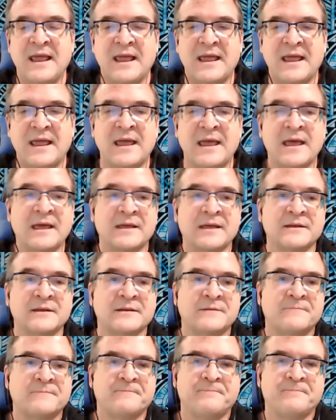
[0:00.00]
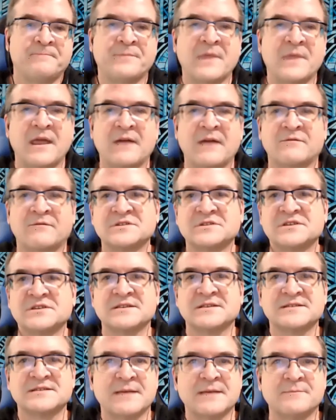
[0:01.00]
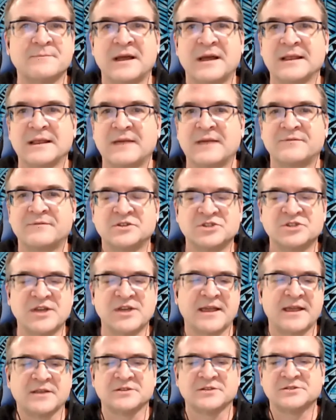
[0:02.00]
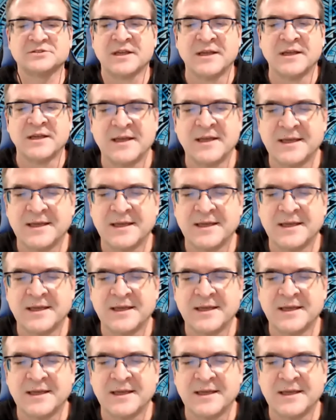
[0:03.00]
And ever since then, my life had changed.